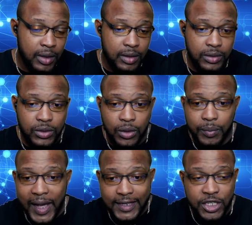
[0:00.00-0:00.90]
So
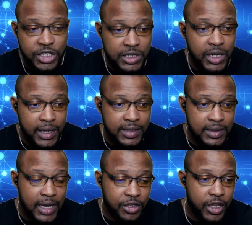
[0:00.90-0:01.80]
my suggestion is
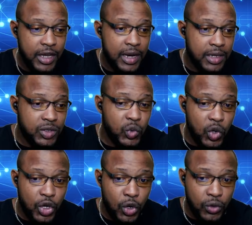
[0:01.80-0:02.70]
that you either
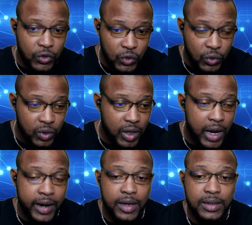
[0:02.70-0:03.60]
slow down to
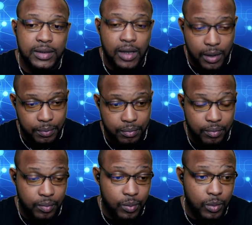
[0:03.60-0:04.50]
or you stop.
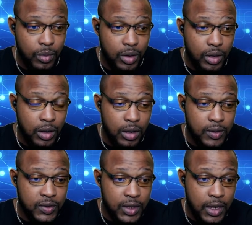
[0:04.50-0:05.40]

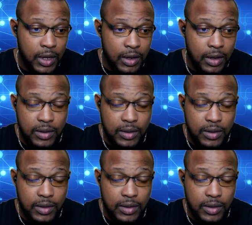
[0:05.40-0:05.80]
See?